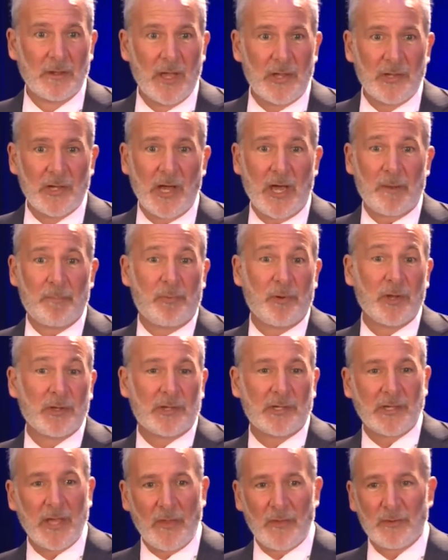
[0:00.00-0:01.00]
And you got to put
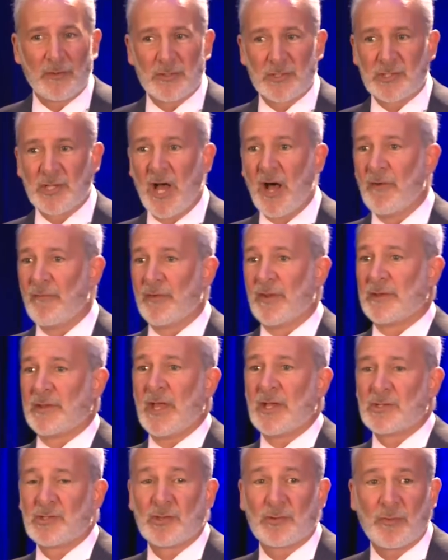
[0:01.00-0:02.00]
it together yourself and it
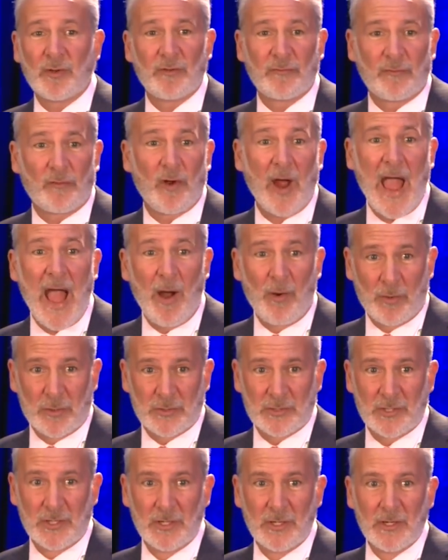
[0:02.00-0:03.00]
takes you three or four
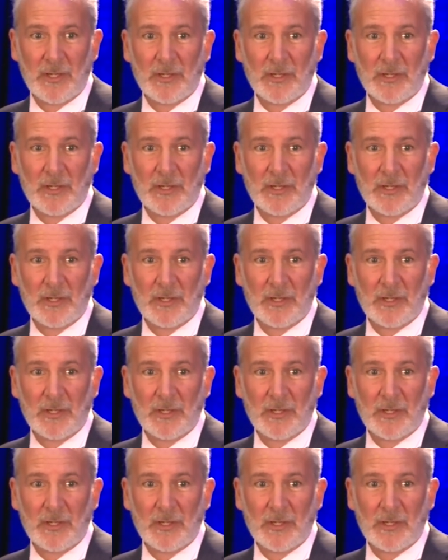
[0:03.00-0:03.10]
hours.